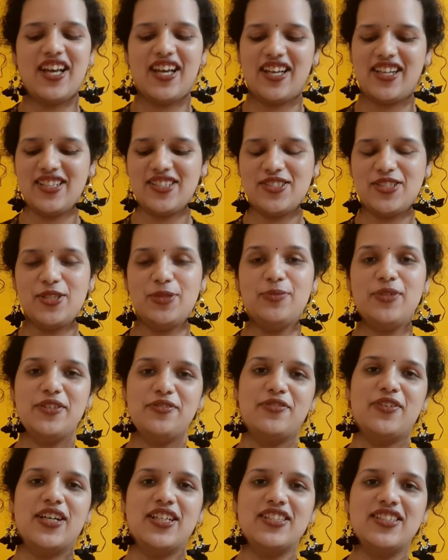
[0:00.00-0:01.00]
an extremely
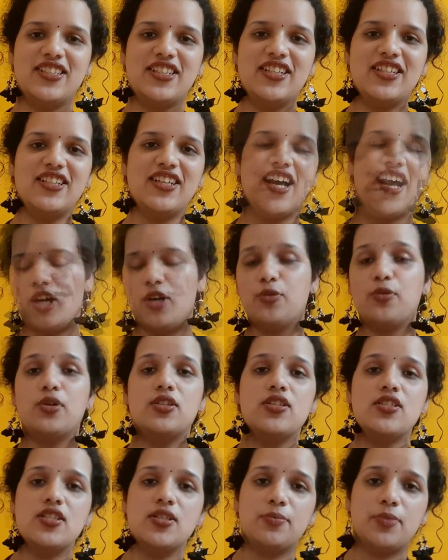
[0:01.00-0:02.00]
fun read now
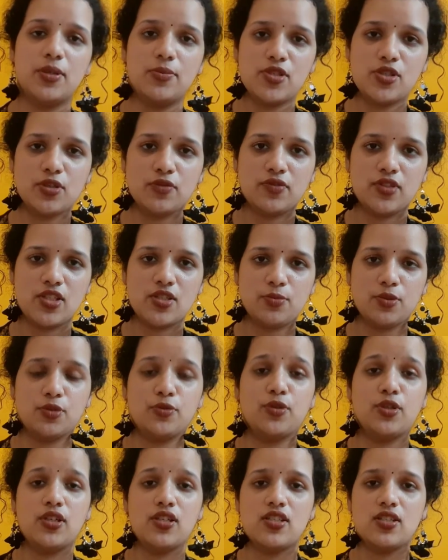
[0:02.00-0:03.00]
what is the premise of this book
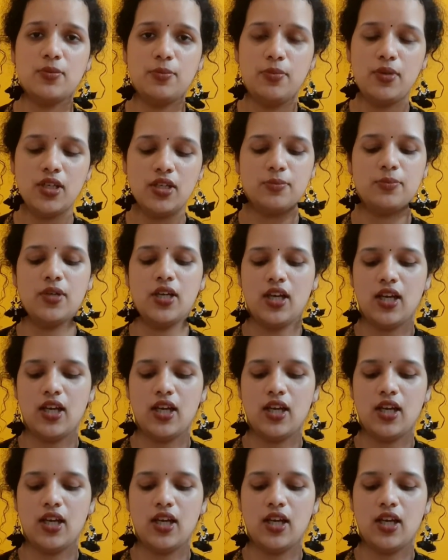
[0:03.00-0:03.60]
what is the blurb